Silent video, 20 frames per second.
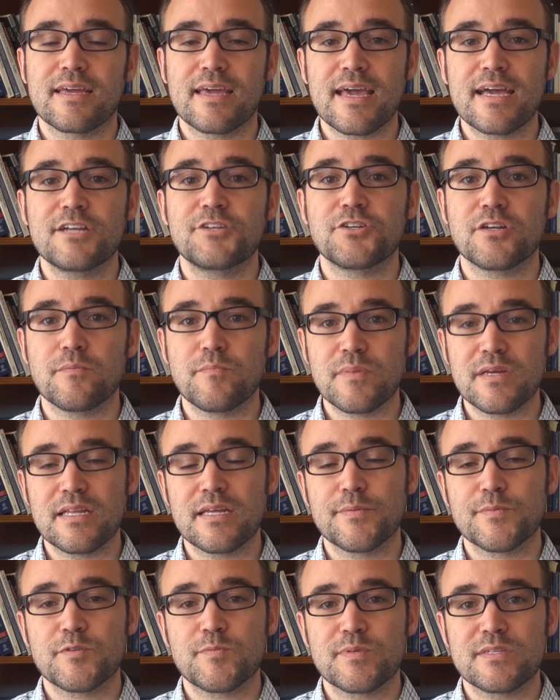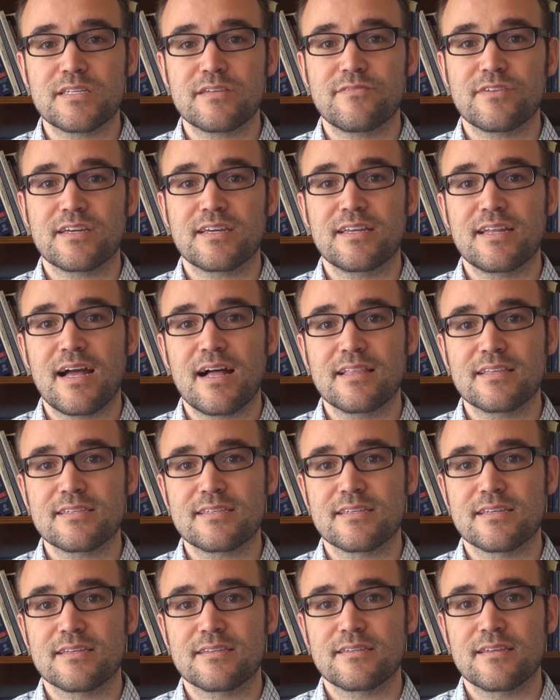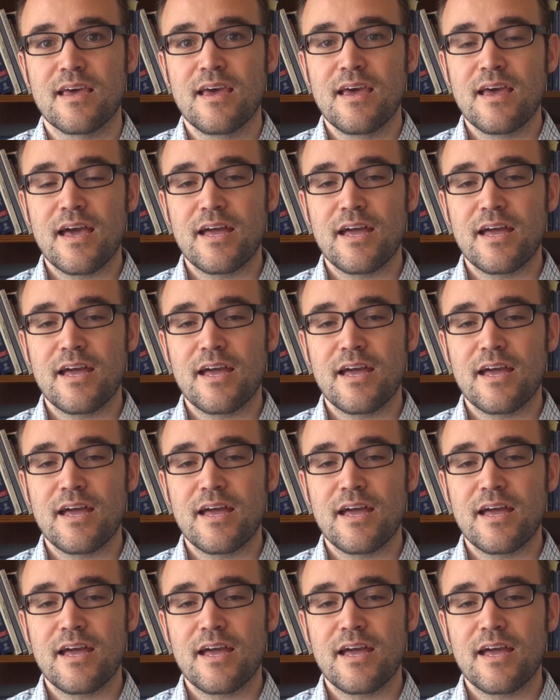engage in a medium-specific analysis,